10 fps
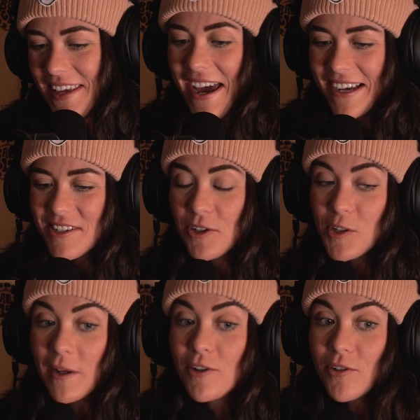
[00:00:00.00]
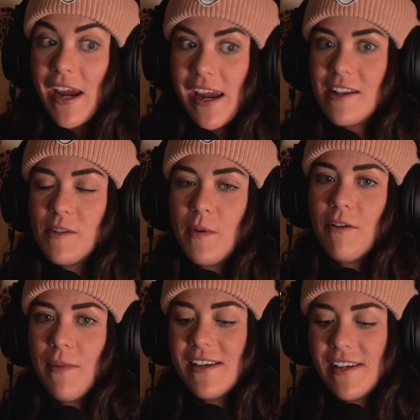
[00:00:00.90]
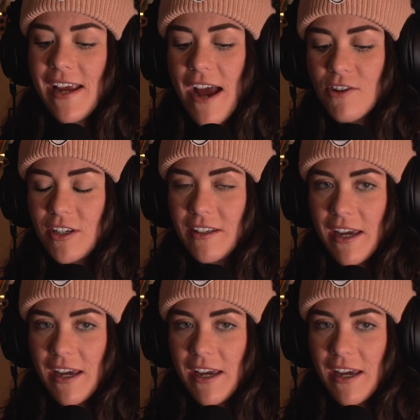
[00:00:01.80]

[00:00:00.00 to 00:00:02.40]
Yeah. So it's been great. It's been amazing, actually.